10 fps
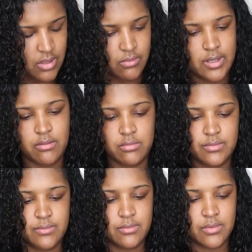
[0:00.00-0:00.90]
Oh wow,
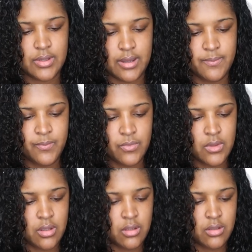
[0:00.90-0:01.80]
okay.
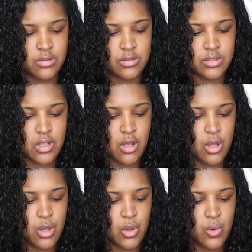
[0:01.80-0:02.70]

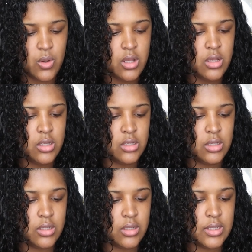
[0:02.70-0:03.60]
So
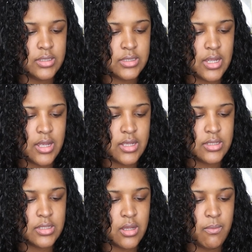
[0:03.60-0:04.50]
it
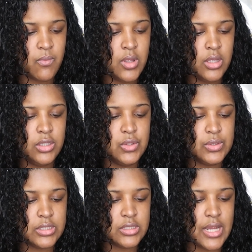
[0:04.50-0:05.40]
says
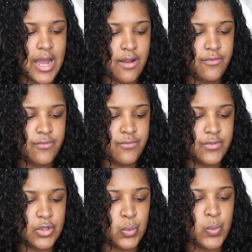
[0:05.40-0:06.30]
usage
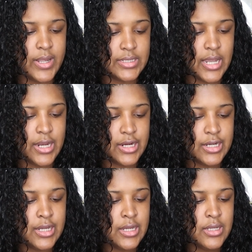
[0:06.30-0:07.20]
after wet
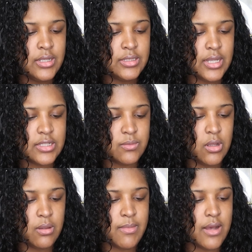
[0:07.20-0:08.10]
hair. Take
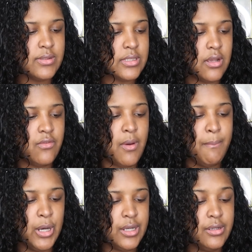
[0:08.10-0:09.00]
small amounts of
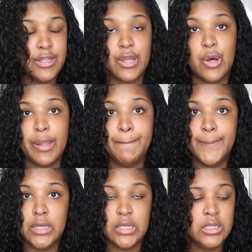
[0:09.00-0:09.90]
mud, they call it
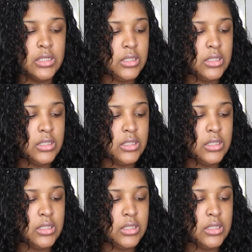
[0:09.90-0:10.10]
mud,